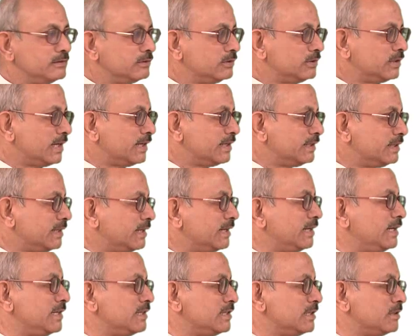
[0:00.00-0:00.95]
So that is the
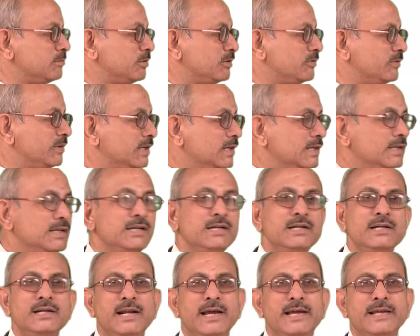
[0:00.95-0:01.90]
relation between
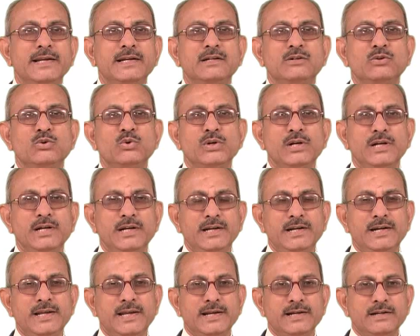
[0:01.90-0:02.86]
direct quote and
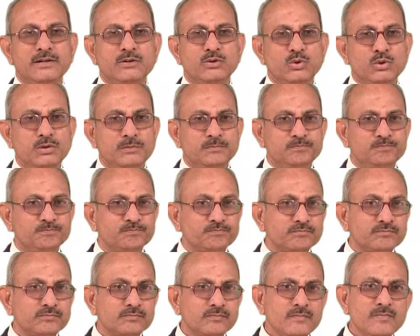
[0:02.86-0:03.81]
indirect quote.
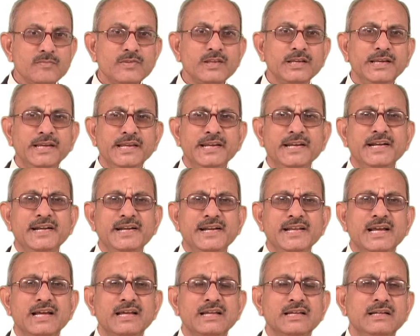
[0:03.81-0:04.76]
In
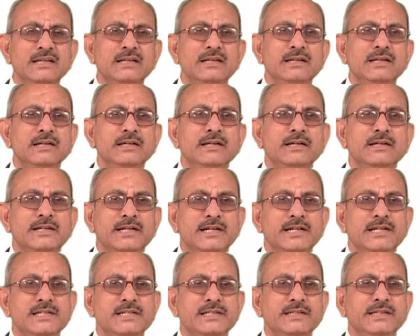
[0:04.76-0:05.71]
India,
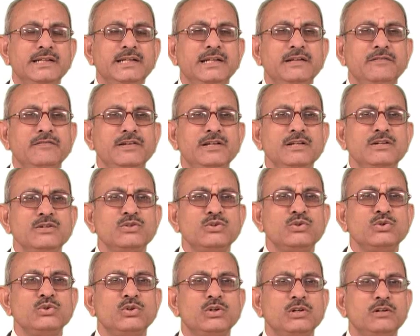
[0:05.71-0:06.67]
traditionally we used
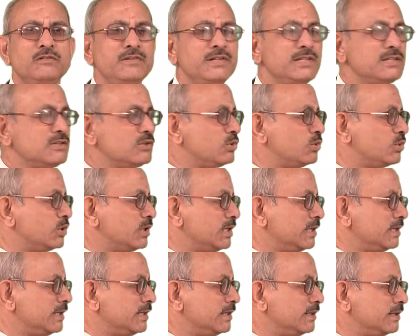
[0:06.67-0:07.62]
to always quote
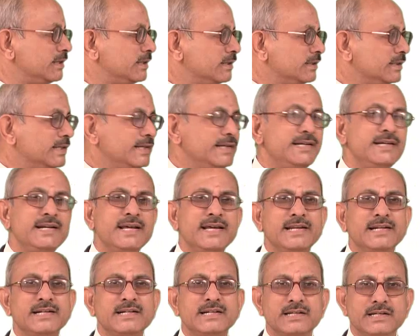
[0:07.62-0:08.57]
the
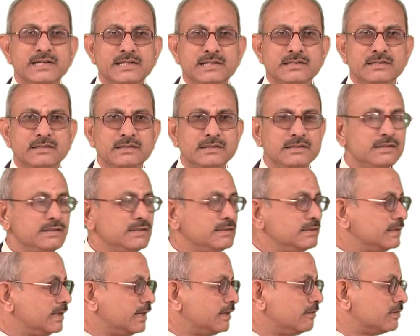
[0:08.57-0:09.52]
indirect rates.
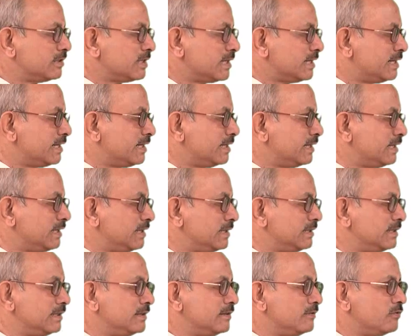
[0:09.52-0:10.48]
That was until
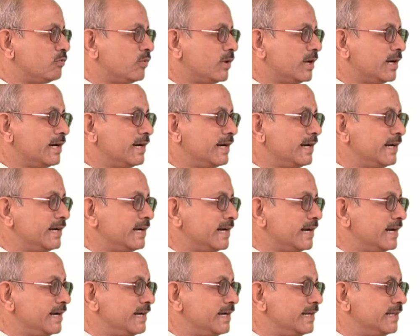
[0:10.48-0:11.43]

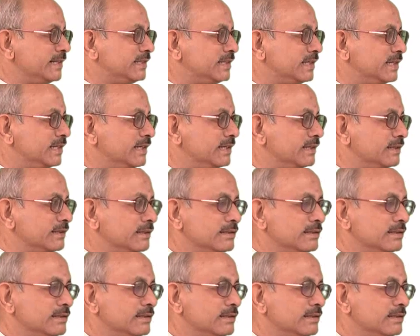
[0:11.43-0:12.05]
1893.